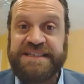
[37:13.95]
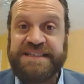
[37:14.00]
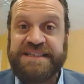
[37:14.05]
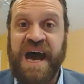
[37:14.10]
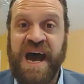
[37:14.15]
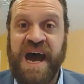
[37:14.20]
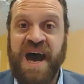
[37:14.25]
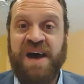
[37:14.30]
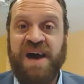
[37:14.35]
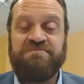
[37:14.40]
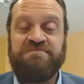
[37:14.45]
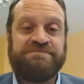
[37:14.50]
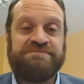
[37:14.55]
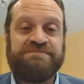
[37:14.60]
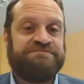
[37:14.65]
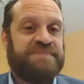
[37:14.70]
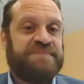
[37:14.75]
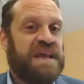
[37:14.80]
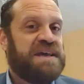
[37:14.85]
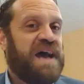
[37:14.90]
I
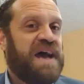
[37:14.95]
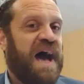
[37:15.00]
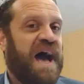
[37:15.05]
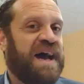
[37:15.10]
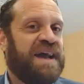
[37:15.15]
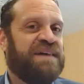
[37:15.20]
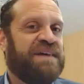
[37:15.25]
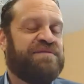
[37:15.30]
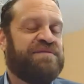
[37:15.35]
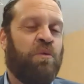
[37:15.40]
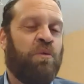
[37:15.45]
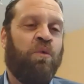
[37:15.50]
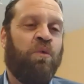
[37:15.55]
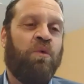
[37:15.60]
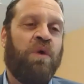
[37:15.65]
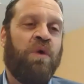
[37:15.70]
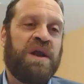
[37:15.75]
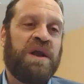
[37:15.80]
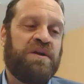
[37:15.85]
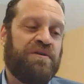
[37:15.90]
have a
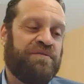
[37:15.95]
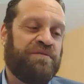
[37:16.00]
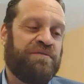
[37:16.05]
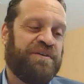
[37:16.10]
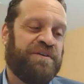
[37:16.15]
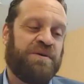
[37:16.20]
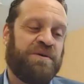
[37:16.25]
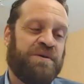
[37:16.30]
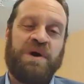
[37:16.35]
wonderful,